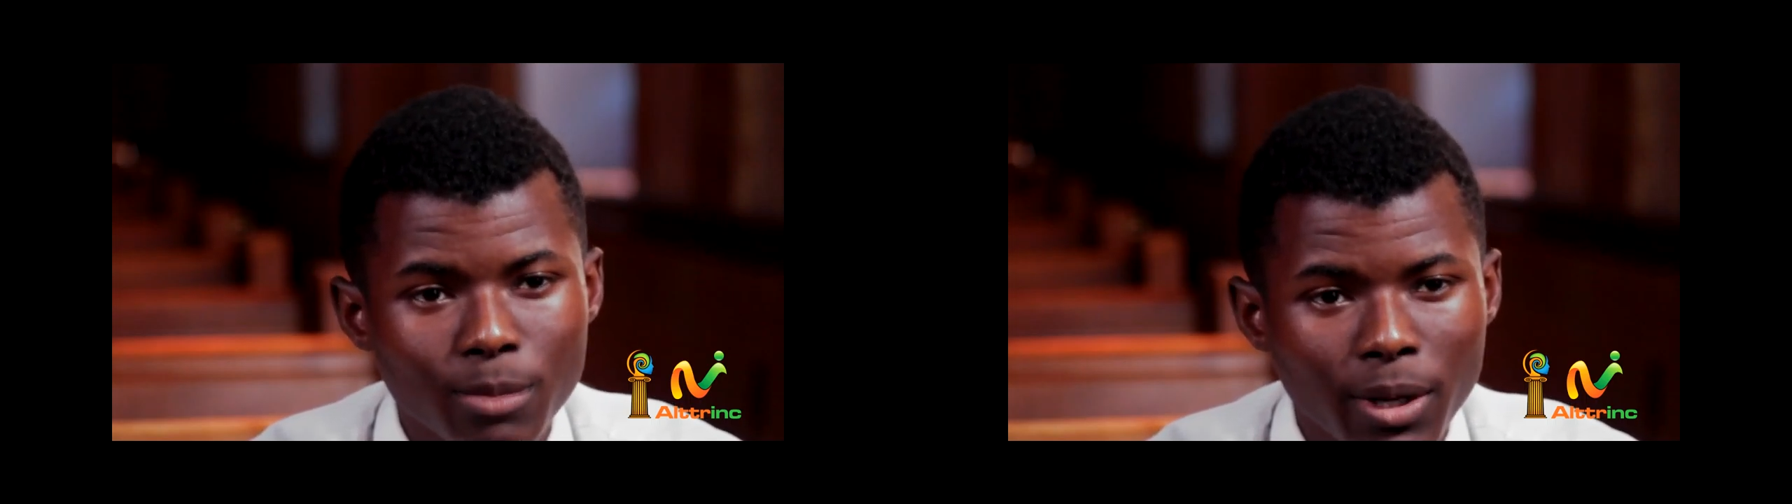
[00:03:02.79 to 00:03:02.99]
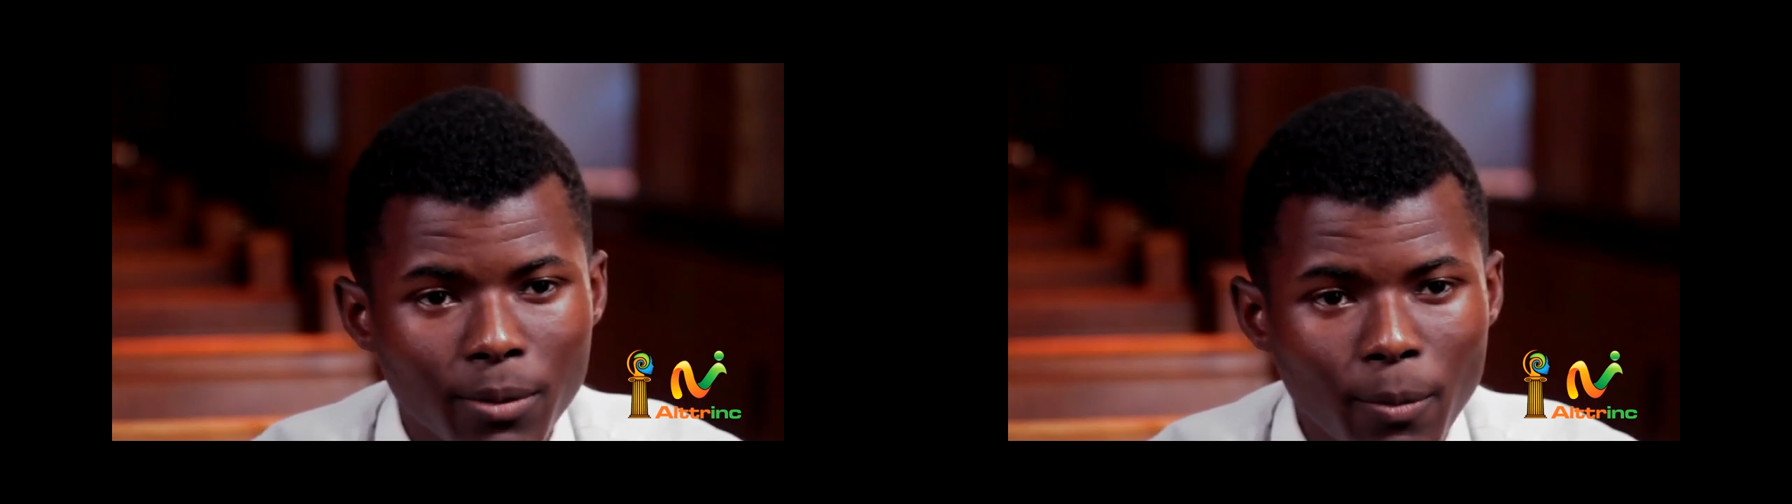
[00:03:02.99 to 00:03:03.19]

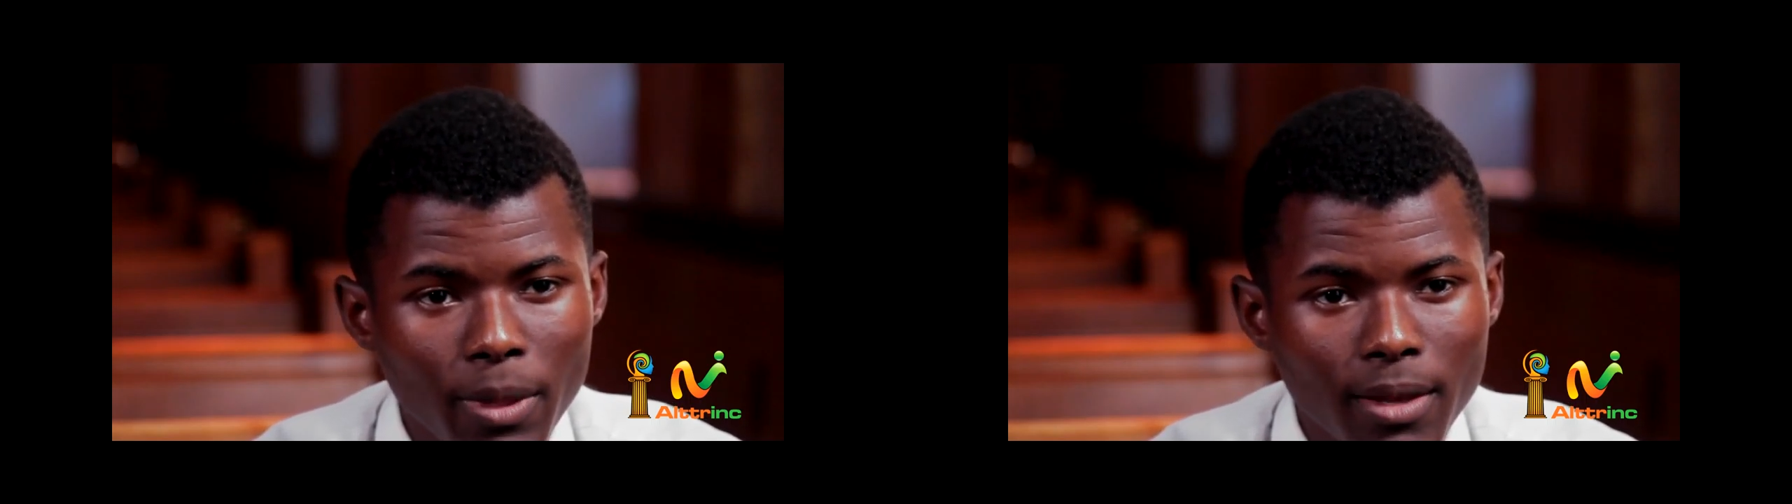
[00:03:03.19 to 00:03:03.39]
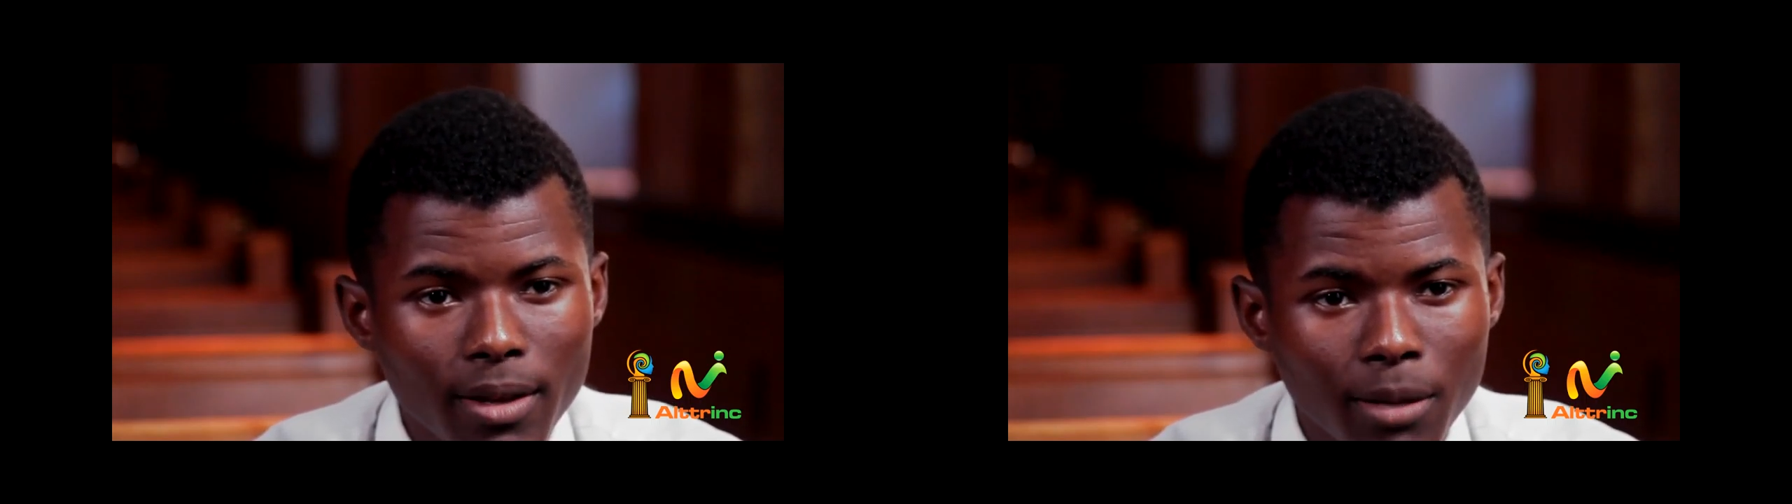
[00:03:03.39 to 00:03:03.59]
about
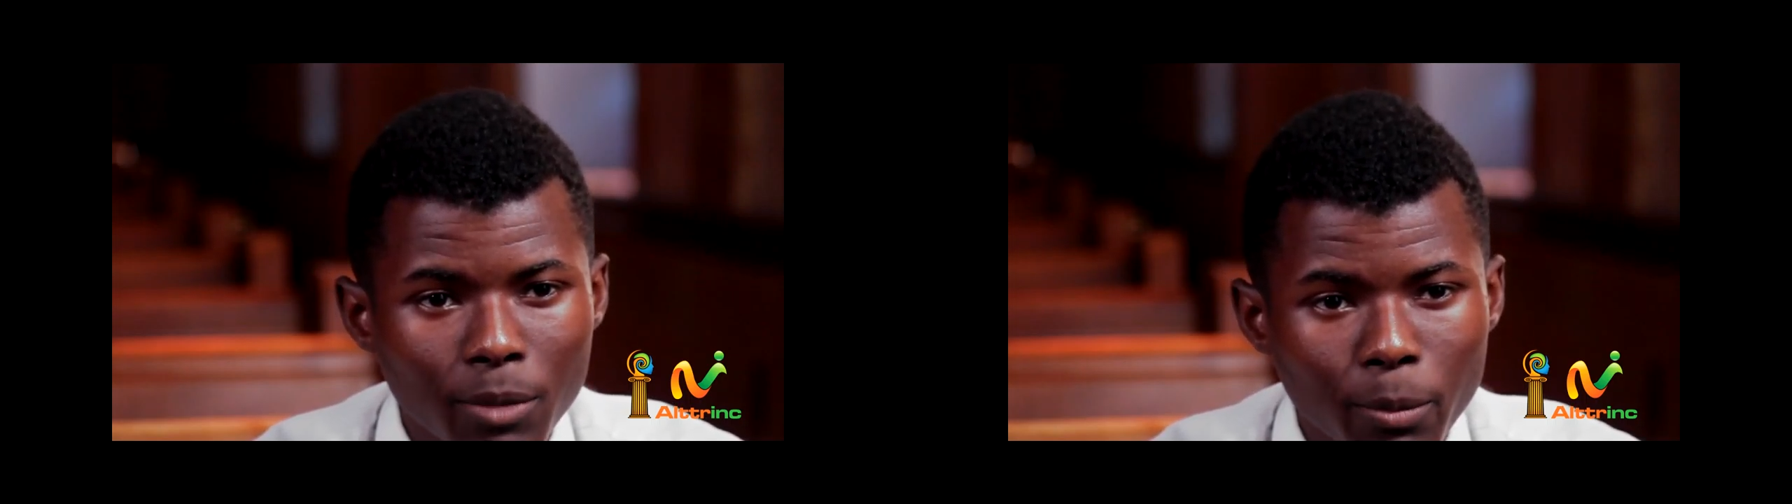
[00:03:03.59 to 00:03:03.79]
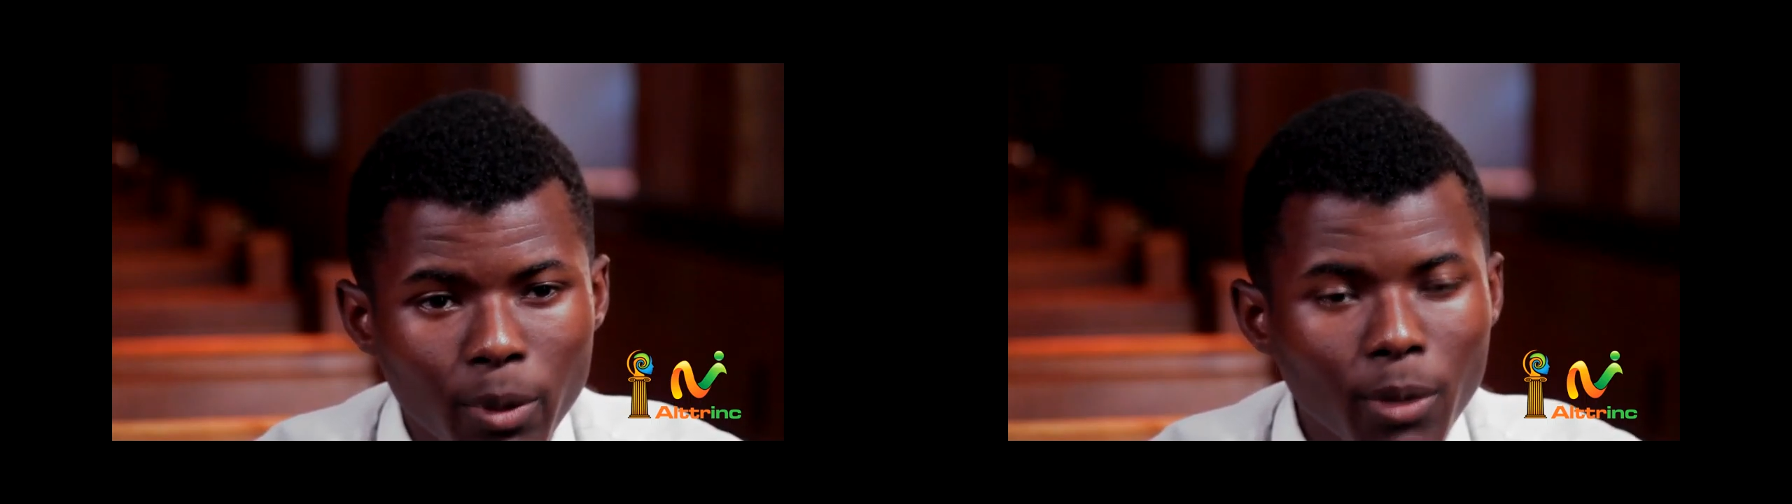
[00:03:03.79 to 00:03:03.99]
um,
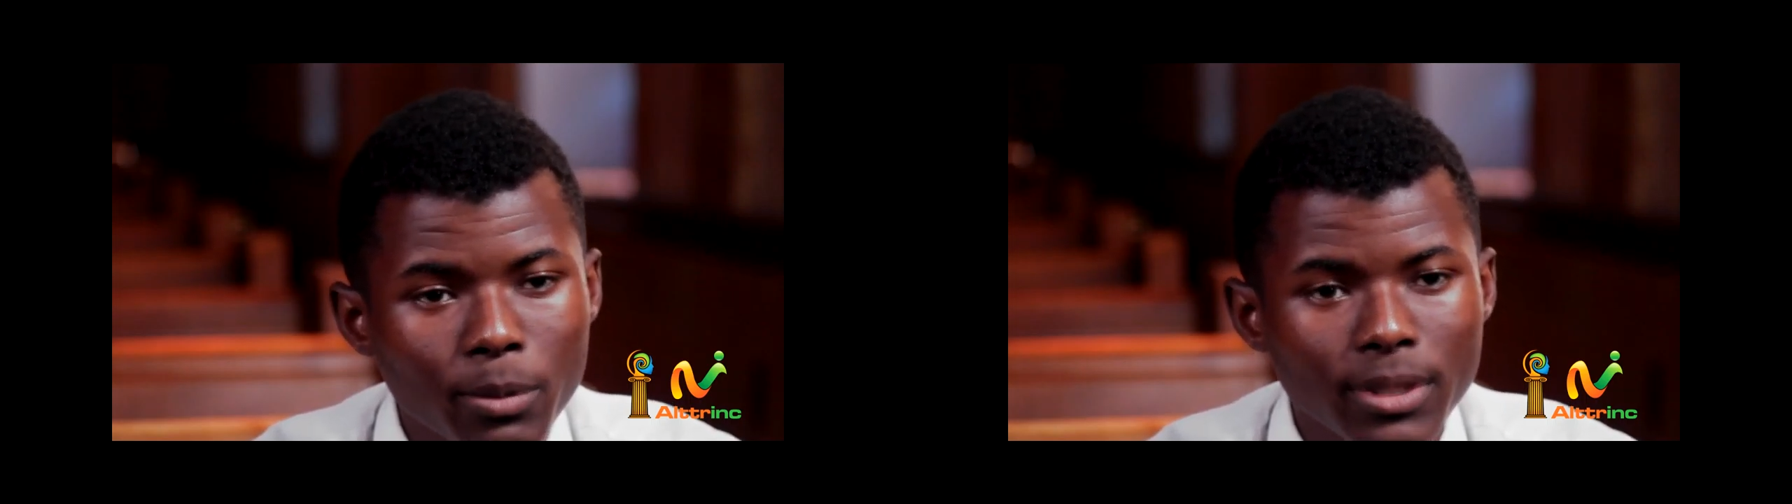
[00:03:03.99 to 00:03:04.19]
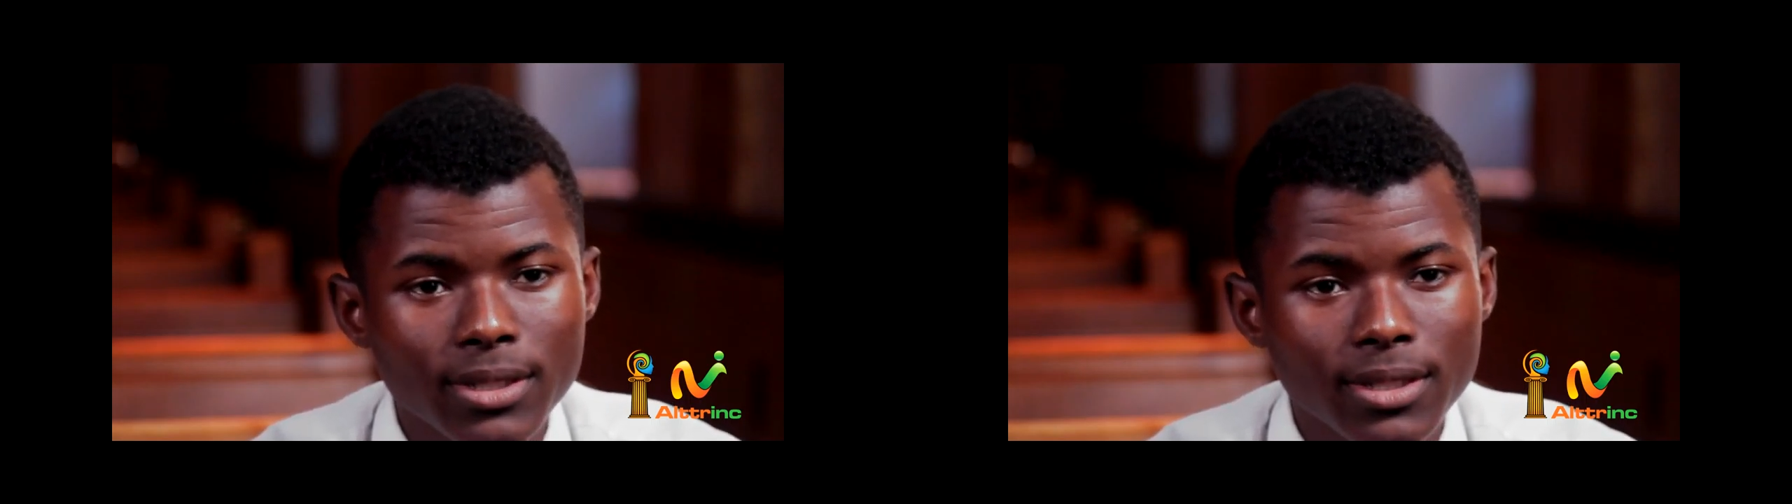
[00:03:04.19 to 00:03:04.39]
the
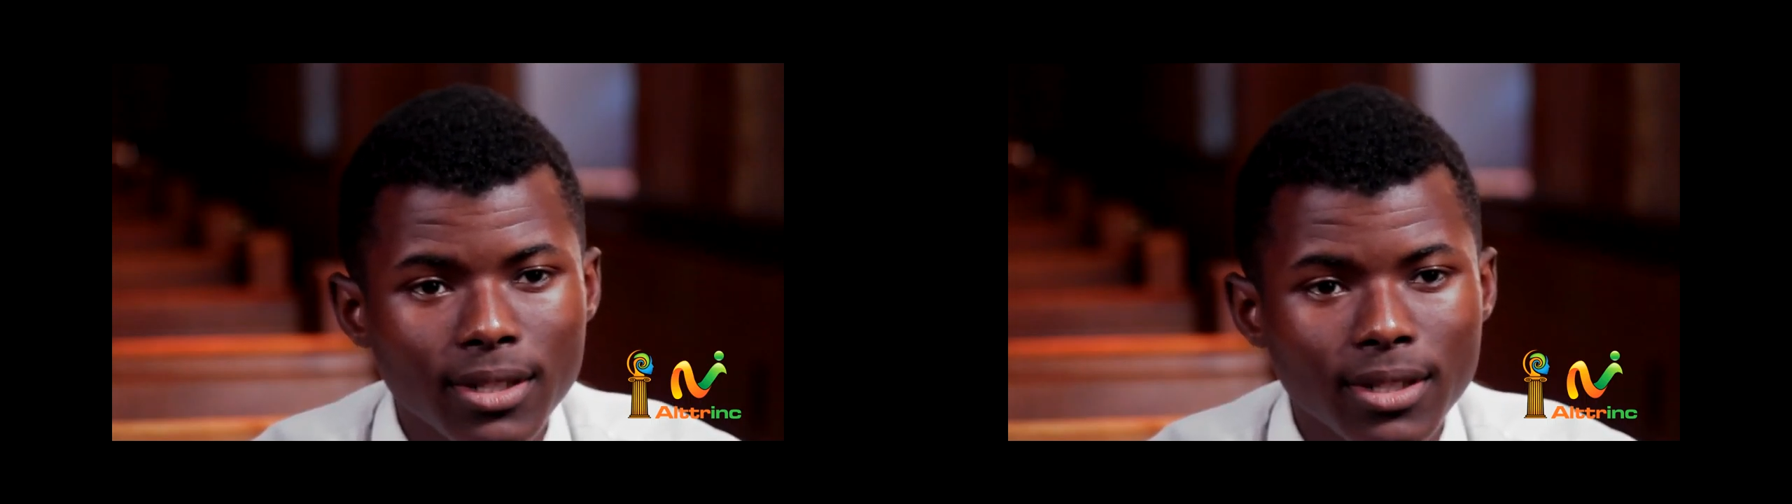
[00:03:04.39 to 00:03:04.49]
purpose